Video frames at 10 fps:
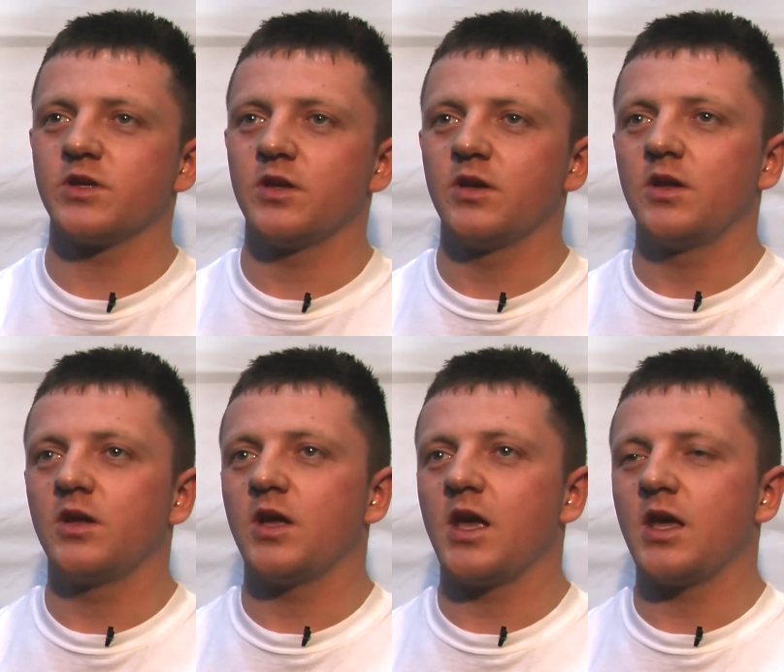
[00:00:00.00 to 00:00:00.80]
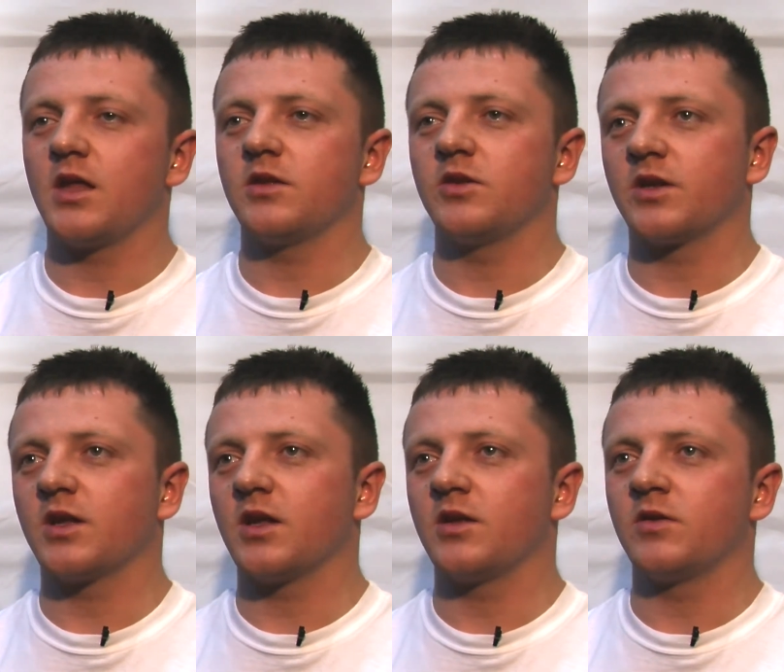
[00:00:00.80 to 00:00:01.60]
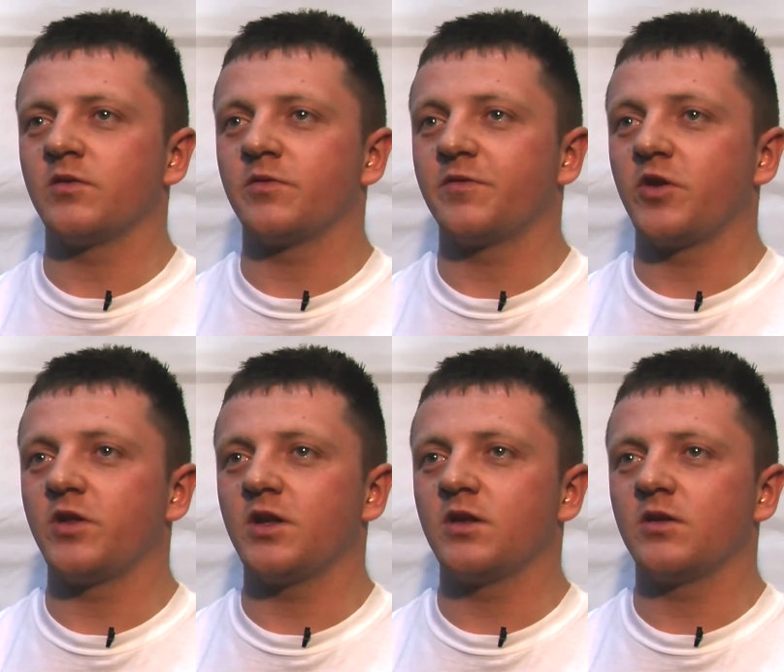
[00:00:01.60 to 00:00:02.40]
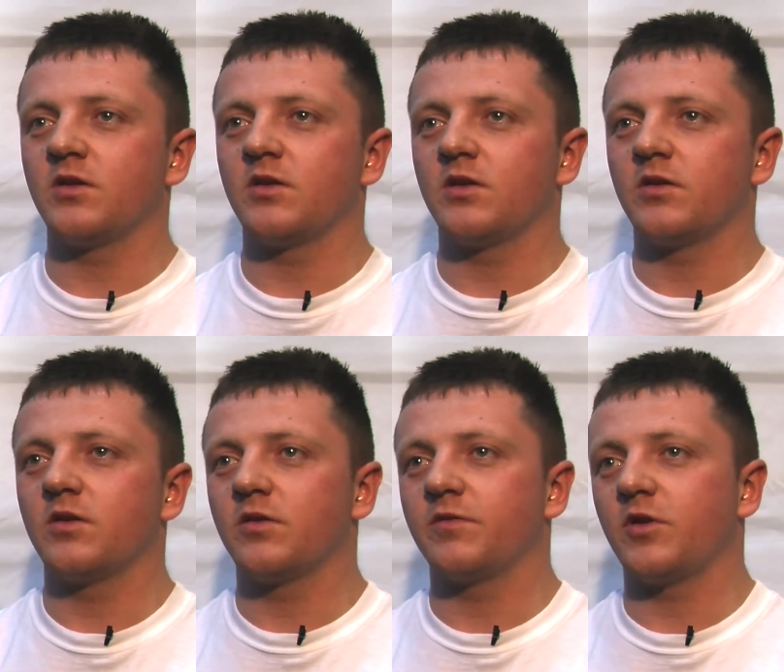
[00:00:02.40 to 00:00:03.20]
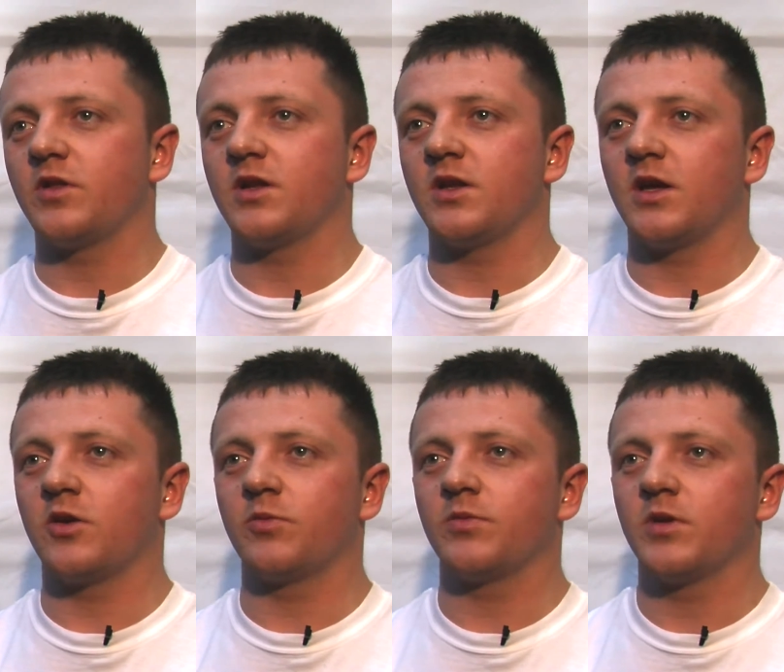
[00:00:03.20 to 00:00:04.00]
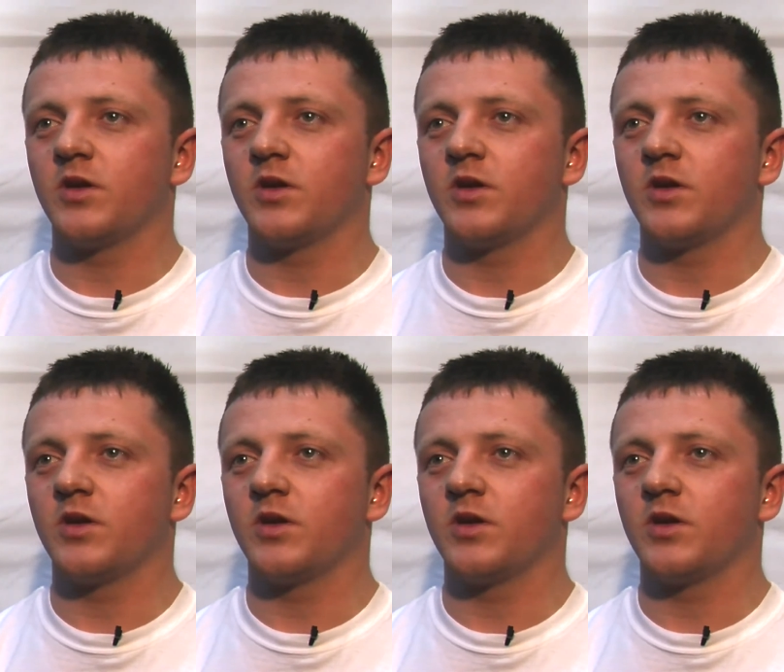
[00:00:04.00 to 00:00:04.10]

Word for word: Uh, you're getting funding, funding help.